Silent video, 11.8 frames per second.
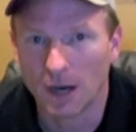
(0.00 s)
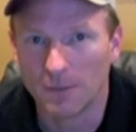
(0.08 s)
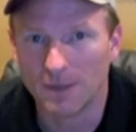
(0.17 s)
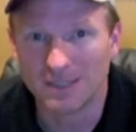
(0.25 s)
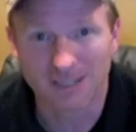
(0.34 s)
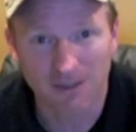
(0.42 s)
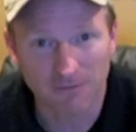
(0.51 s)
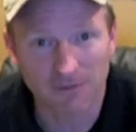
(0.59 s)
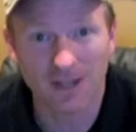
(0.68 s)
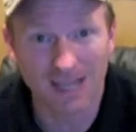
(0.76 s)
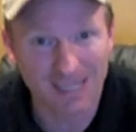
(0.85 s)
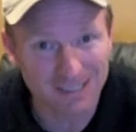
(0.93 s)
it's going to
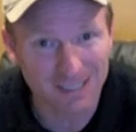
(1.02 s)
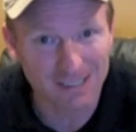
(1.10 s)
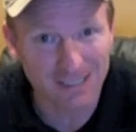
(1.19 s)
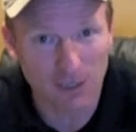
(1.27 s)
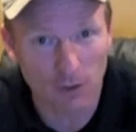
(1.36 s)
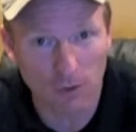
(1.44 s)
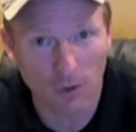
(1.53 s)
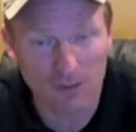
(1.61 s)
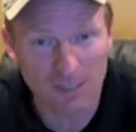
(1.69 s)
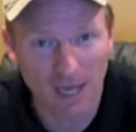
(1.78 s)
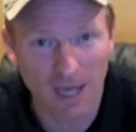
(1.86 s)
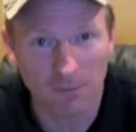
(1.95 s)
feel like it's going to take you a
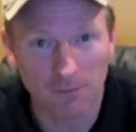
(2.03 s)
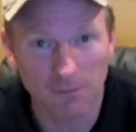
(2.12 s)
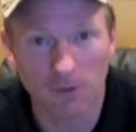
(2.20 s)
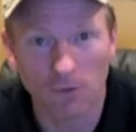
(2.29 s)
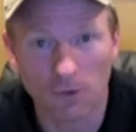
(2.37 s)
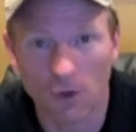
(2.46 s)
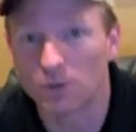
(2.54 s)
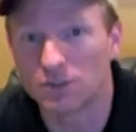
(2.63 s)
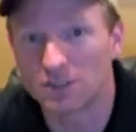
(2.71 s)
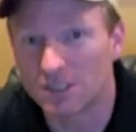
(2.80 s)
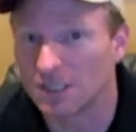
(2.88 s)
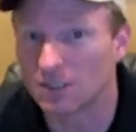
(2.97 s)
long time. But
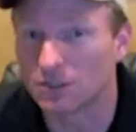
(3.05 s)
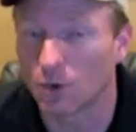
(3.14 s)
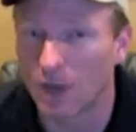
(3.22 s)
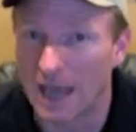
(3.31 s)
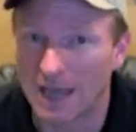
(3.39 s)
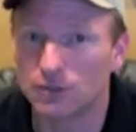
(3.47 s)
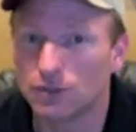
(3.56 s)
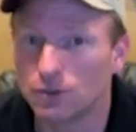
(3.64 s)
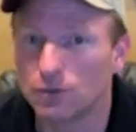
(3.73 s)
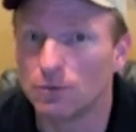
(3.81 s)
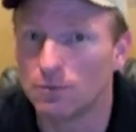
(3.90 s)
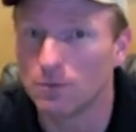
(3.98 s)
notice this. As
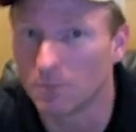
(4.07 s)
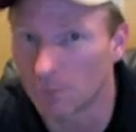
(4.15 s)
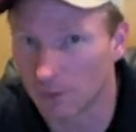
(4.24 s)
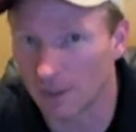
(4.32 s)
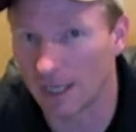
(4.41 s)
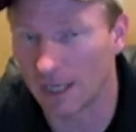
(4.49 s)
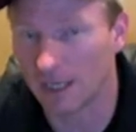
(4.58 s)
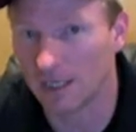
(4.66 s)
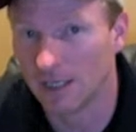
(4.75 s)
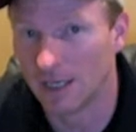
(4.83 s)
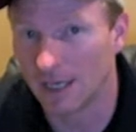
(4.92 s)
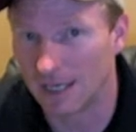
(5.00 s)
you
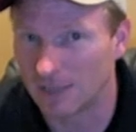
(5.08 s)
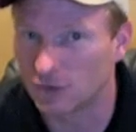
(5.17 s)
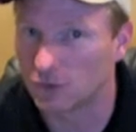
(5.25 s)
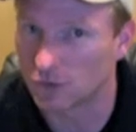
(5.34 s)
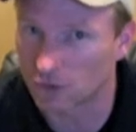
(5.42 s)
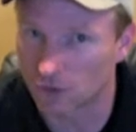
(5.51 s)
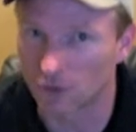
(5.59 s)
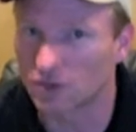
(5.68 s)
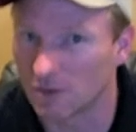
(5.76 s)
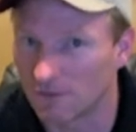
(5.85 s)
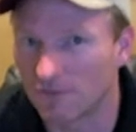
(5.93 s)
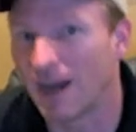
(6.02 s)
play and as you
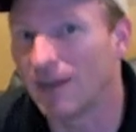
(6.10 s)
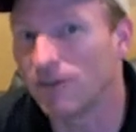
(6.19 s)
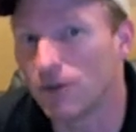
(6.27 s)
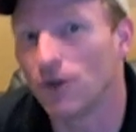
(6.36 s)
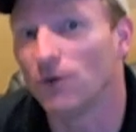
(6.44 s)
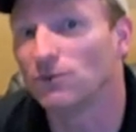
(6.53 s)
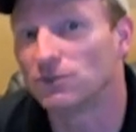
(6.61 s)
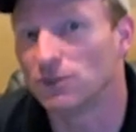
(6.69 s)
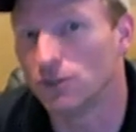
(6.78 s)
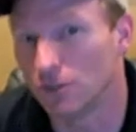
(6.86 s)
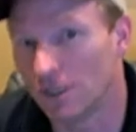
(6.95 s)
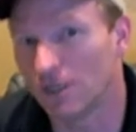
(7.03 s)
search and find the notes
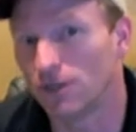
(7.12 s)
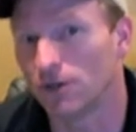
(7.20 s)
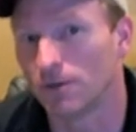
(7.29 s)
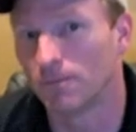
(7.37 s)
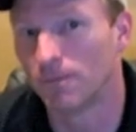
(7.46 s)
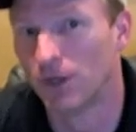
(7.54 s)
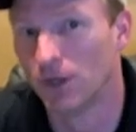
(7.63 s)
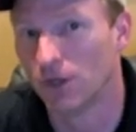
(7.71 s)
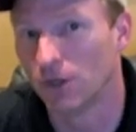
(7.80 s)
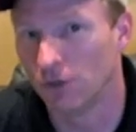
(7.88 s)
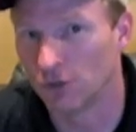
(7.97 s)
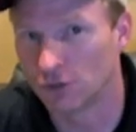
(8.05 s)
that you hear,
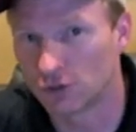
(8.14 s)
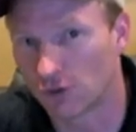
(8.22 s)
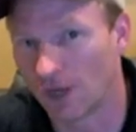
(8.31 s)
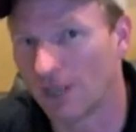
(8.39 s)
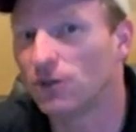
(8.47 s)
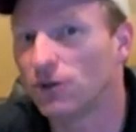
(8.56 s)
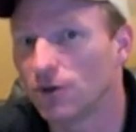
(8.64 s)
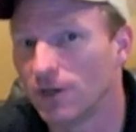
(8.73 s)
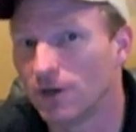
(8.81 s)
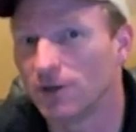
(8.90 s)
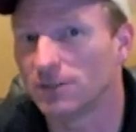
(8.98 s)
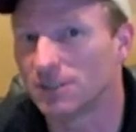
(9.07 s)
you're training your
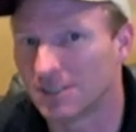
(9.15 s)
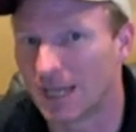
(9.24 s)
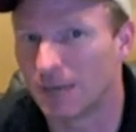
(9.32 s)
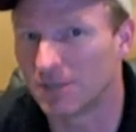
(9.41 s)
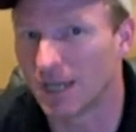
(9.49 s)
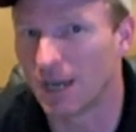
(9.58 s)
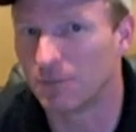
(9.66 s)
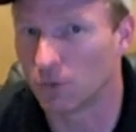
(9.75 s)
ear at the same time to